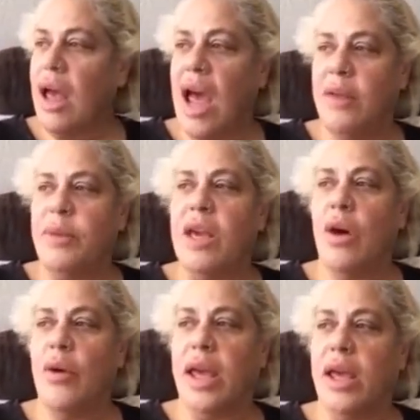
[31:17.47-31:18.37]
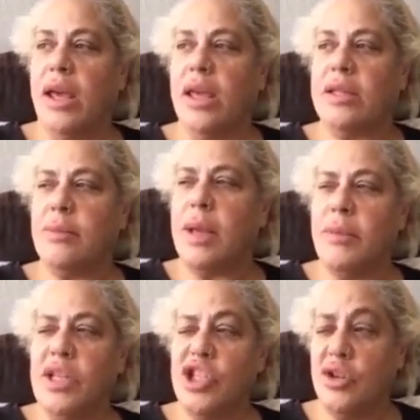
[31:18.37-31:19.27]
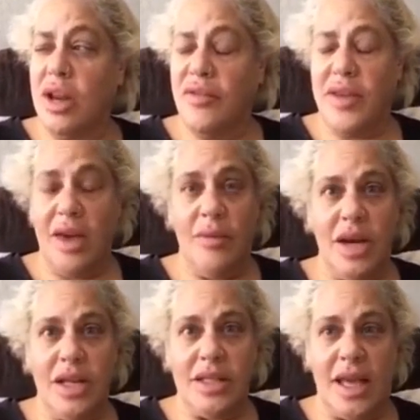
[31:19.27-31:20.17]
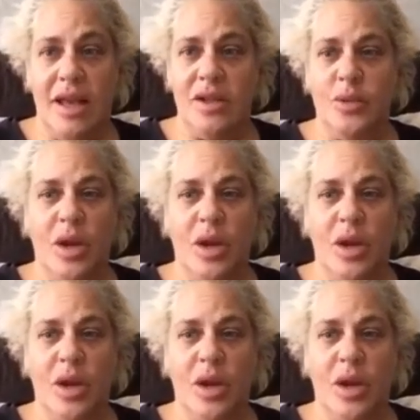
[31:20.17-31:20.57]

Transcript: I'd be going sometime in June. I forget when it sails.